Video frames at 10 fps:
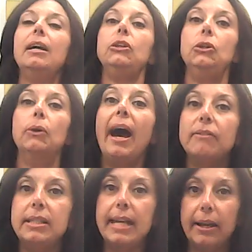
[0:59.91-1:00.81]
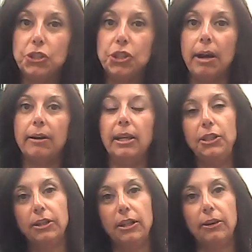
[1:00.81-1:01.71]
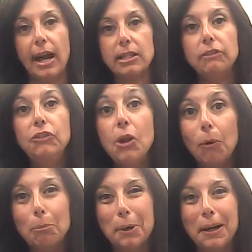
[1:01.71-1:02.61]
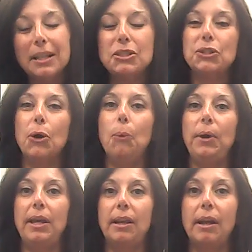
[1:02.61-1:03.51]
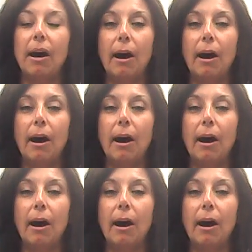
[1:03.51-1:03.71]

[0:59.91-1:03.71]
You have a data chart in your interactive notebook. So when